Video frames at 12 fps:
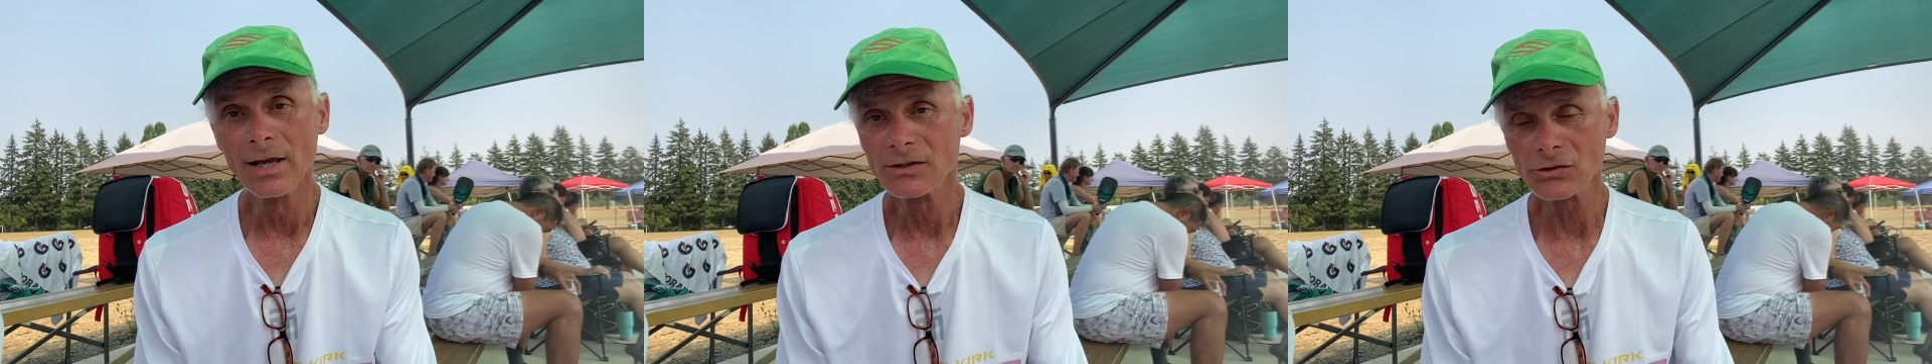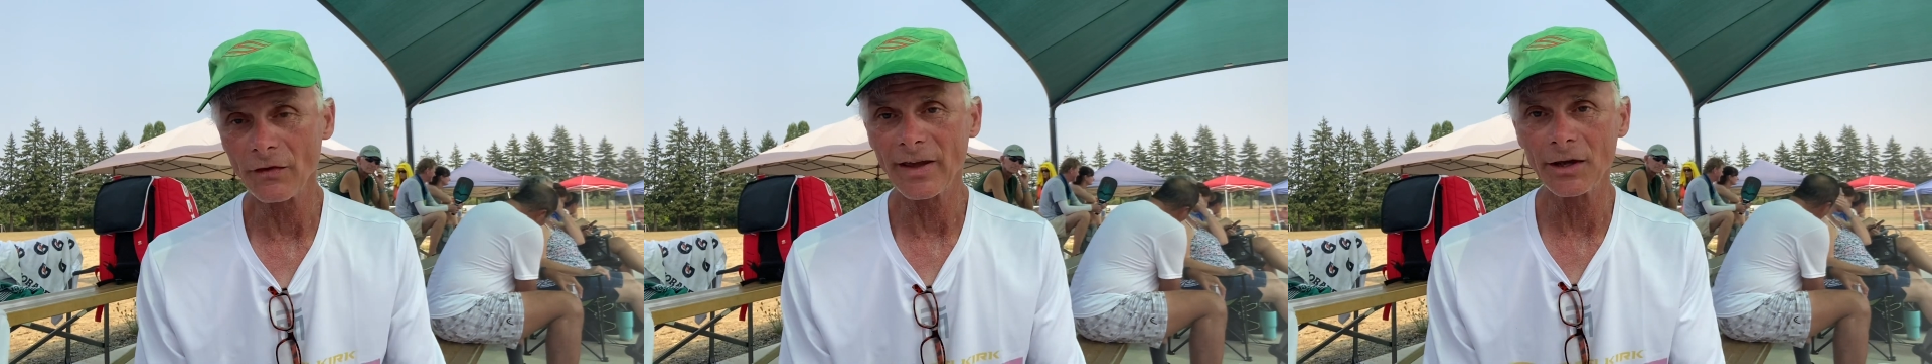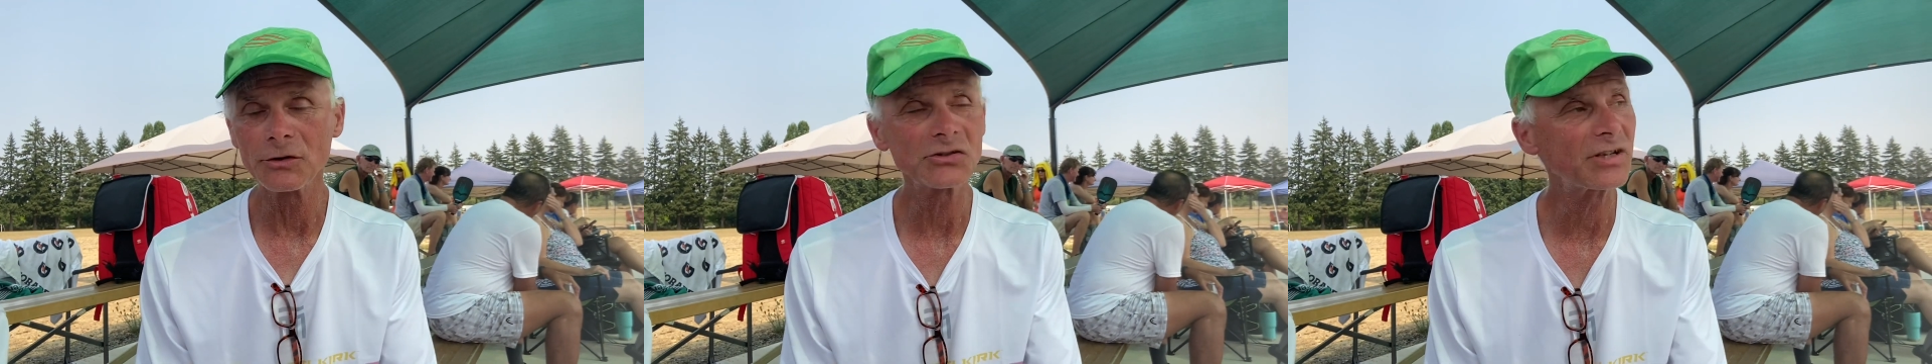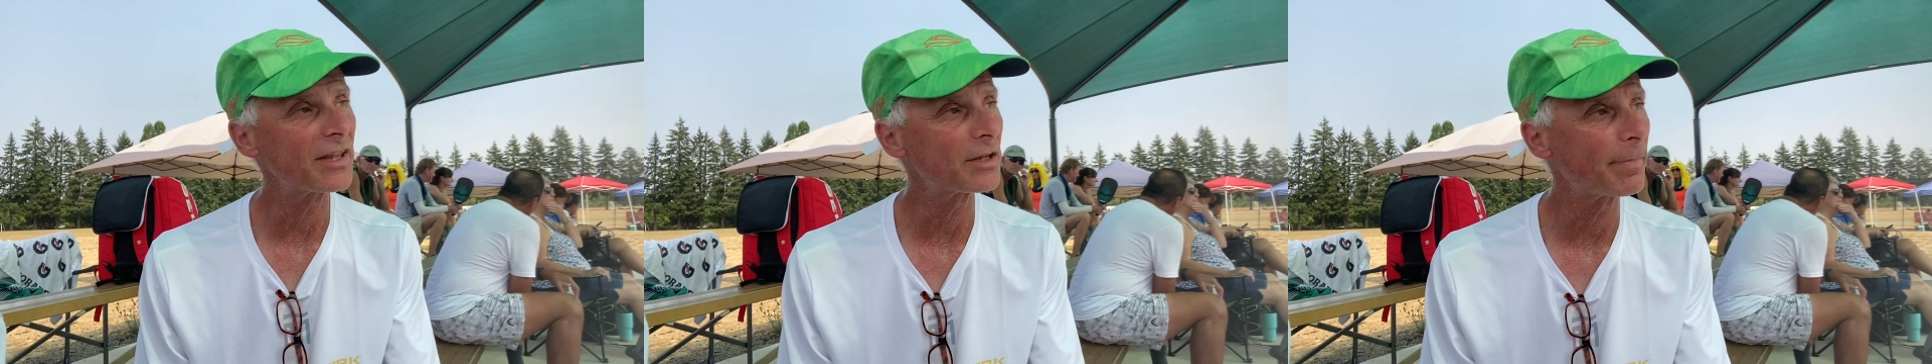So they
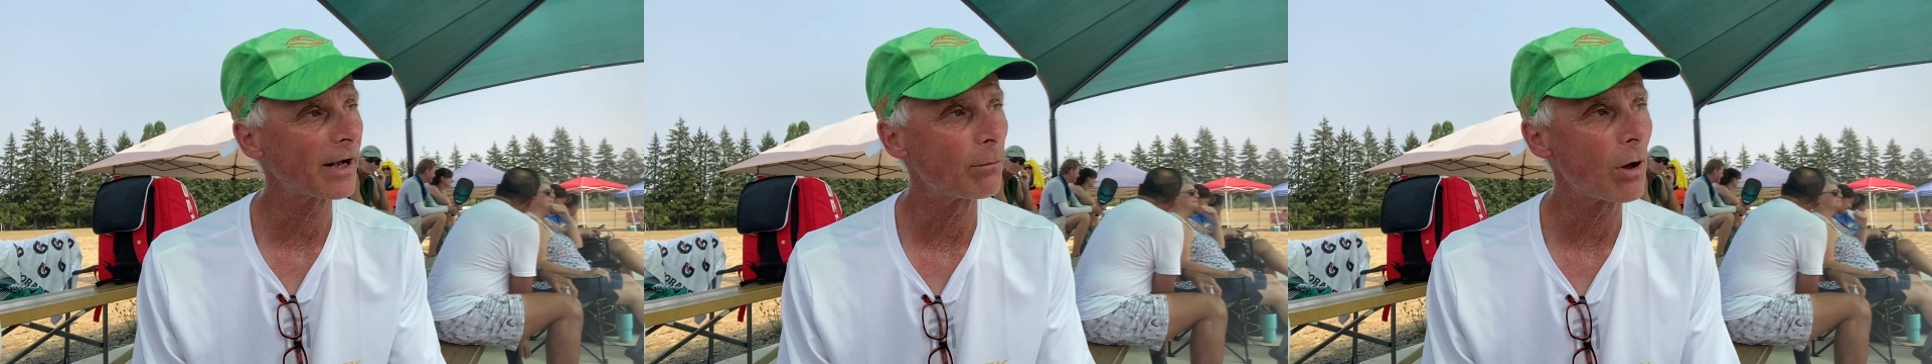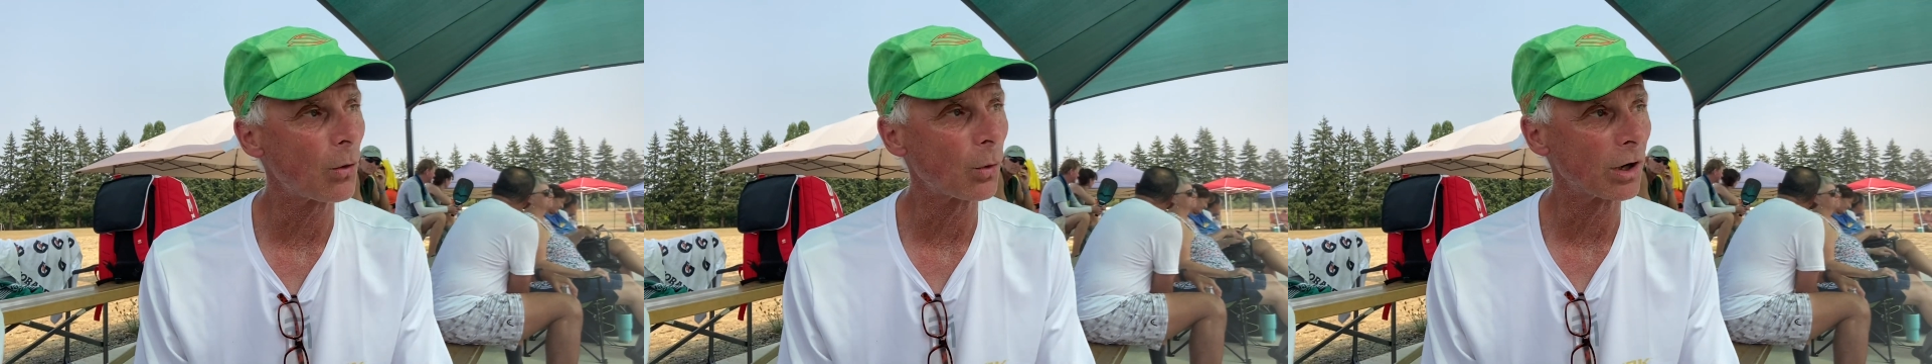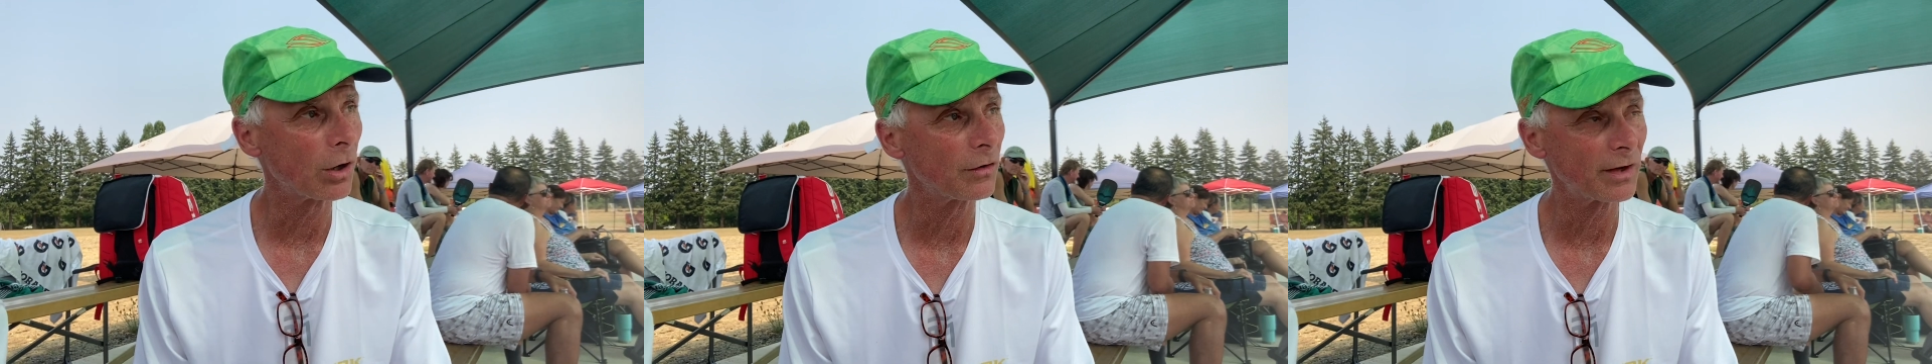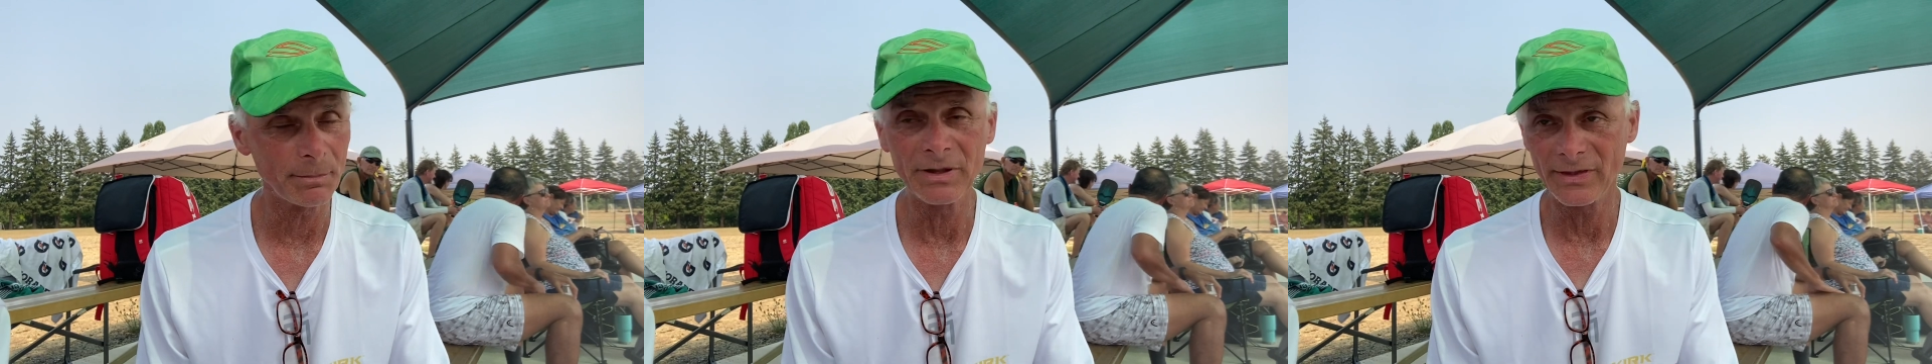understand the pickleball world.
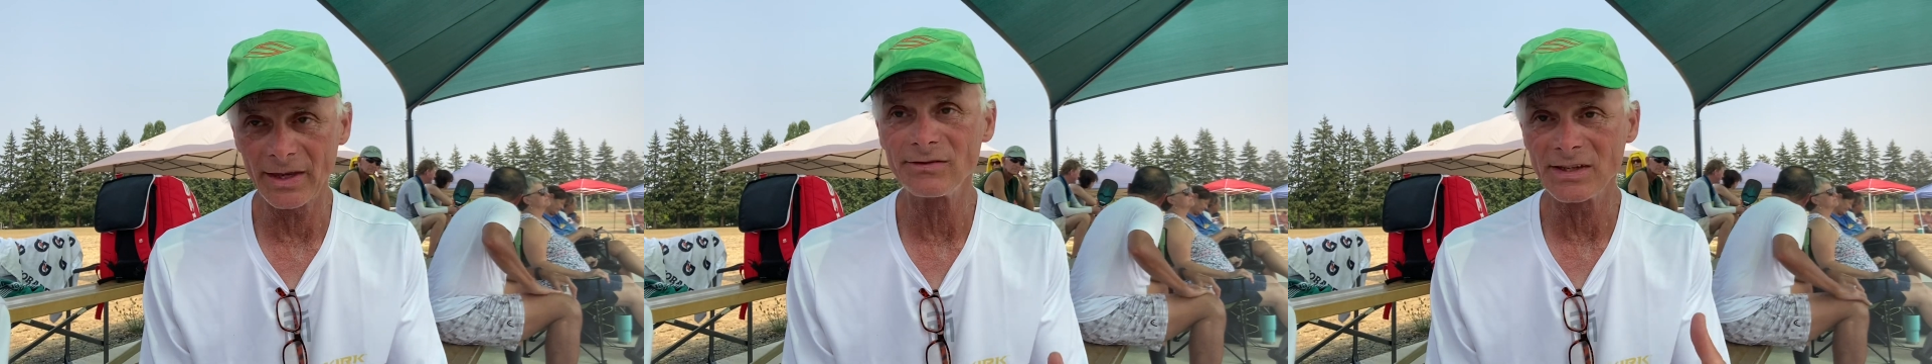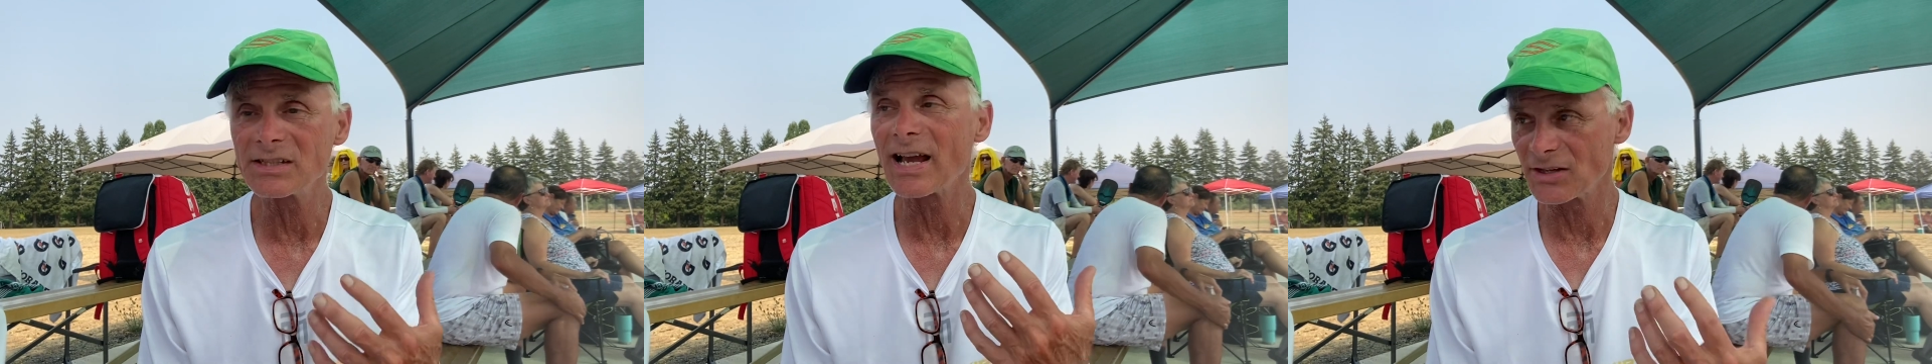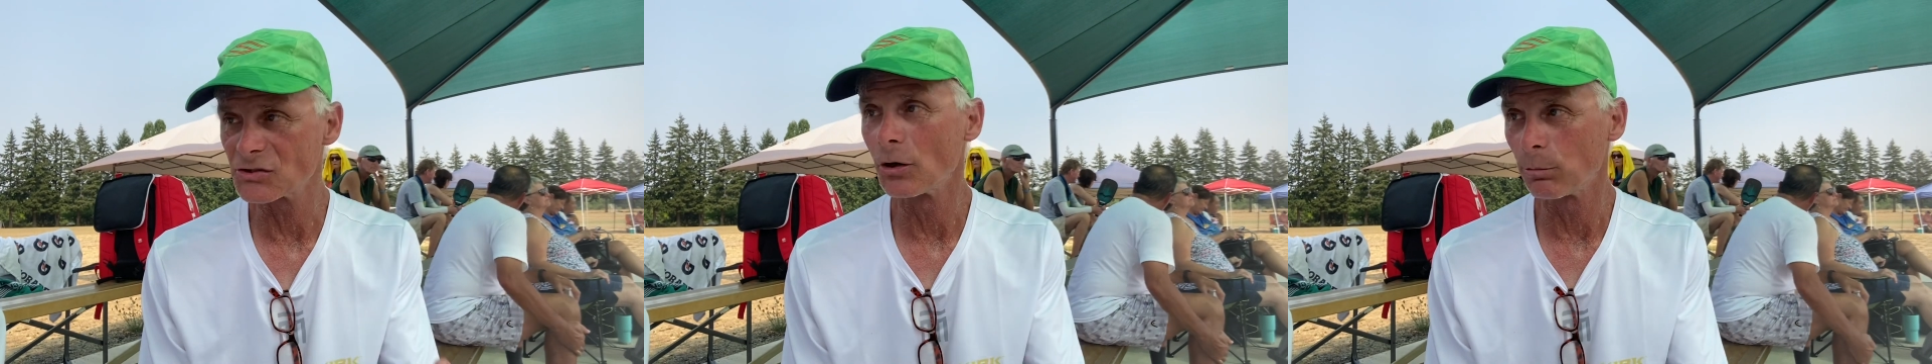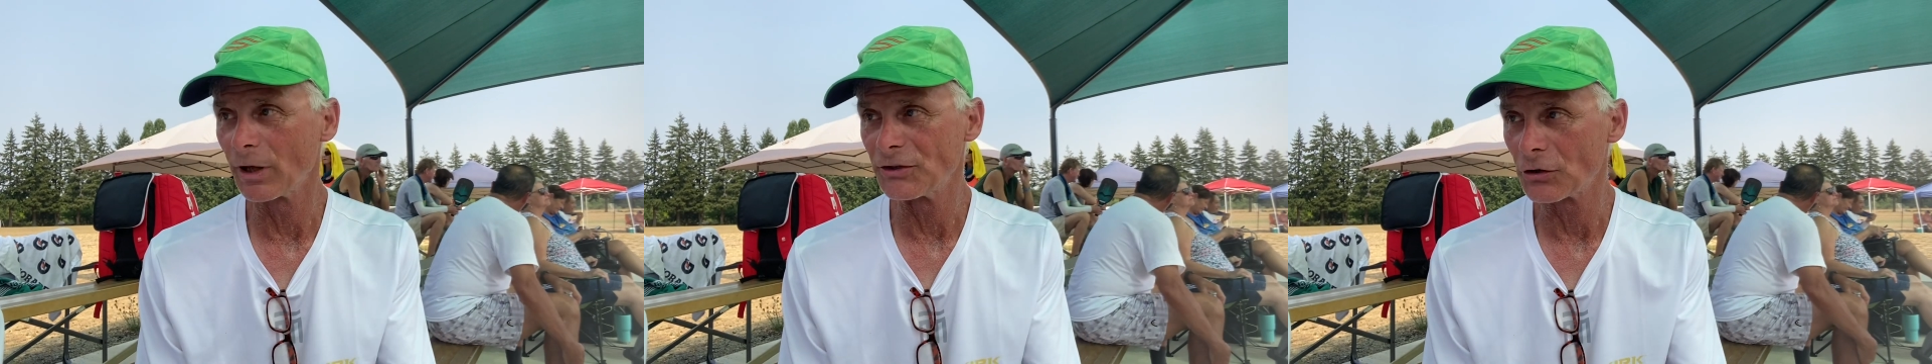I mean, these guys still
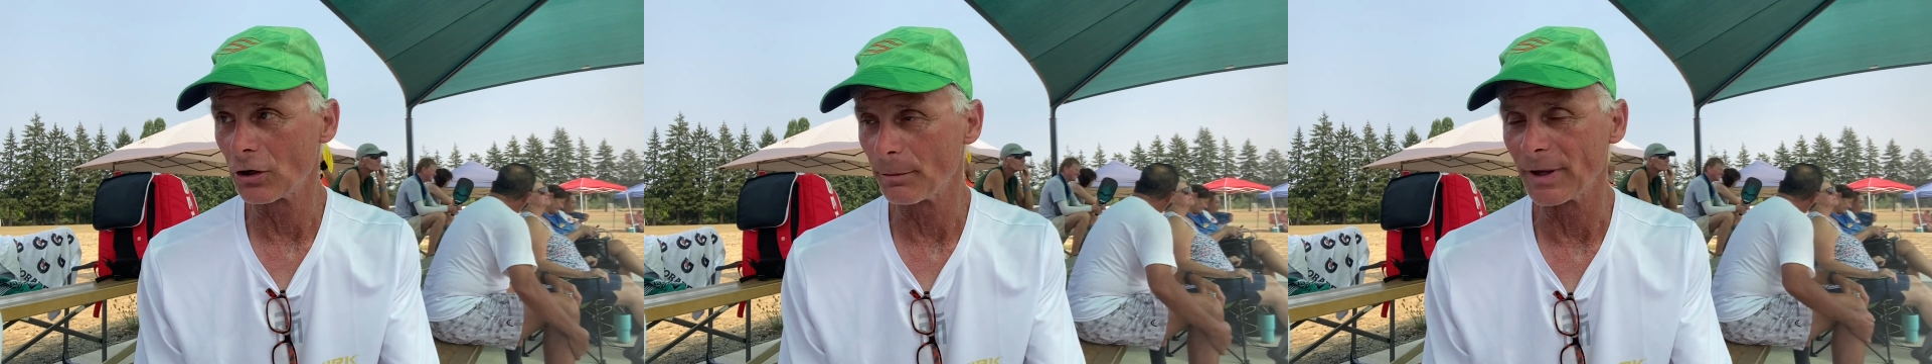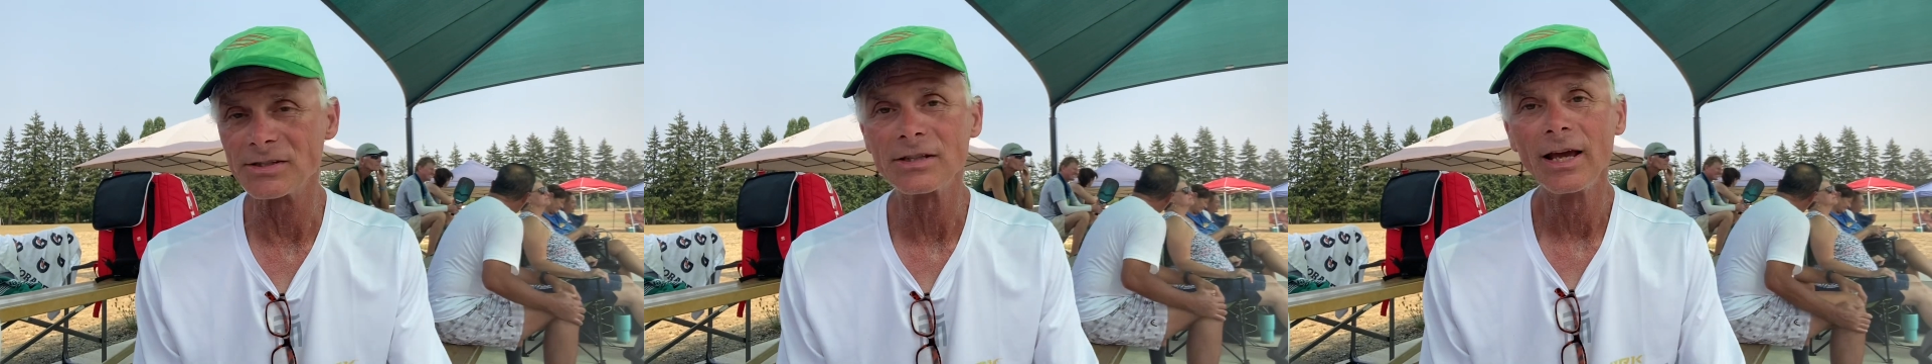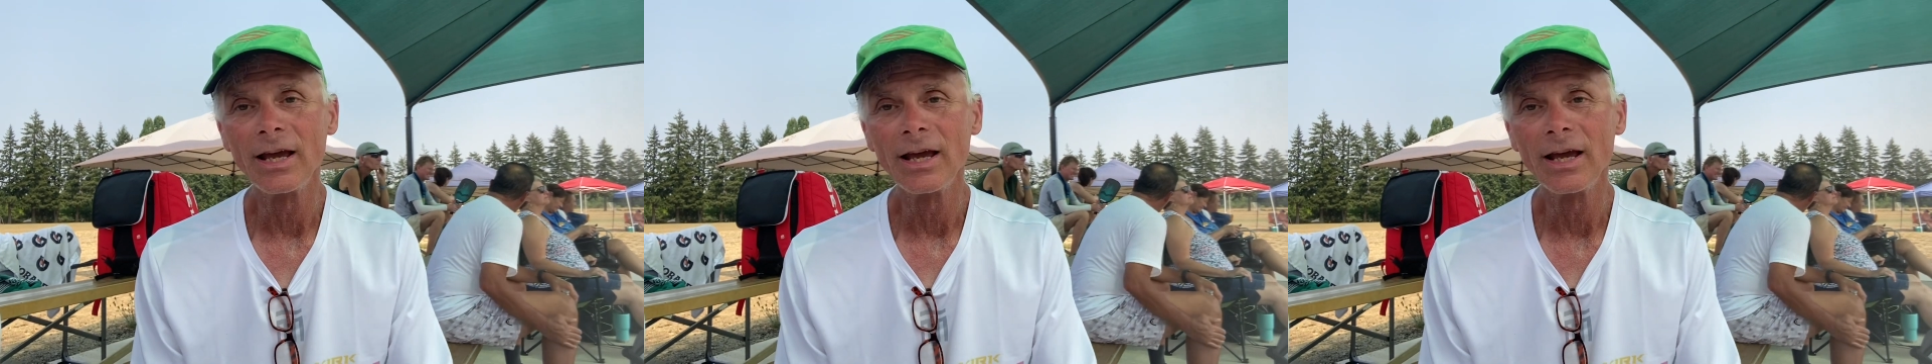play tournaments.